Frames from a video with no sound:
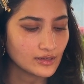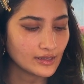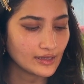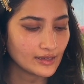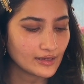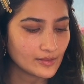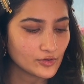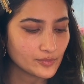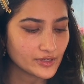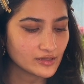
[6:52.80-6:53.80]
and I'm
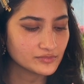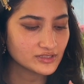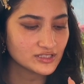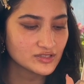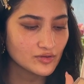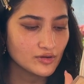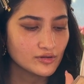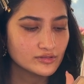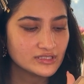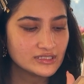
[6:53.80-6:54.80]
gonna pick up this
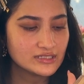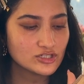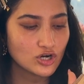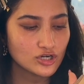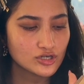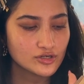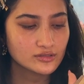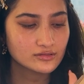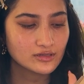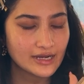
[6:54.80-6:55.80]
dark
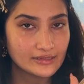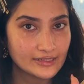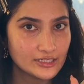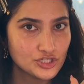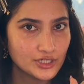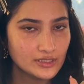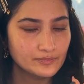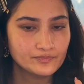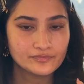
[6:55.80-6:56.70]
highlighting shade.